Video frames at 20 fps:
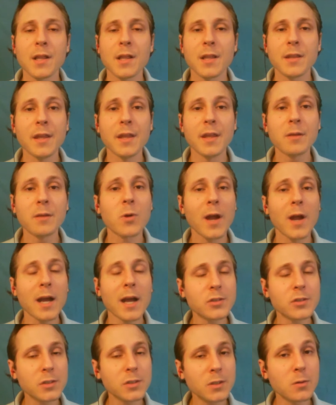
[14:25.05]
Then we're
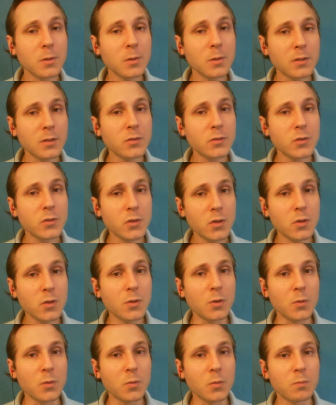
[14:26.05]
actually going
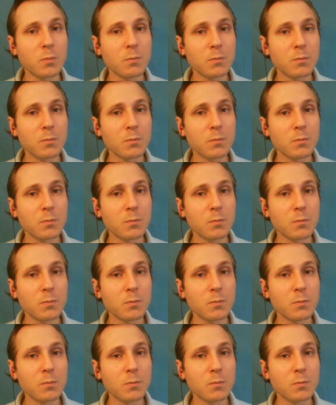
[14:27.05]
to